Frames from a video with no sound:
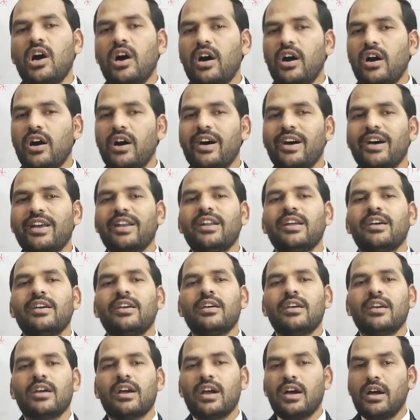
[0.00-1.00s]

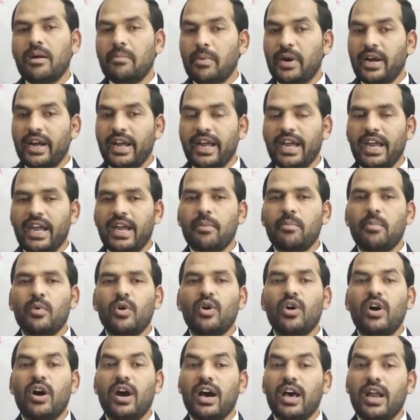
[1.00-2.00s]
on, above
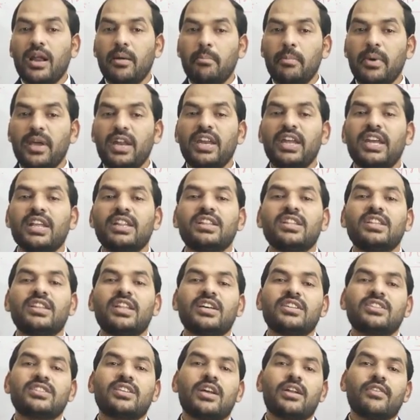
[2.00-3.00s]
or beneath
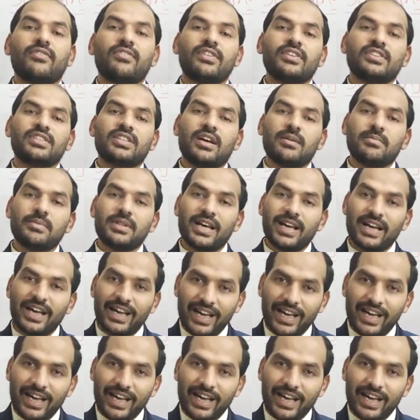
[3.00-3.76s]
the surface of the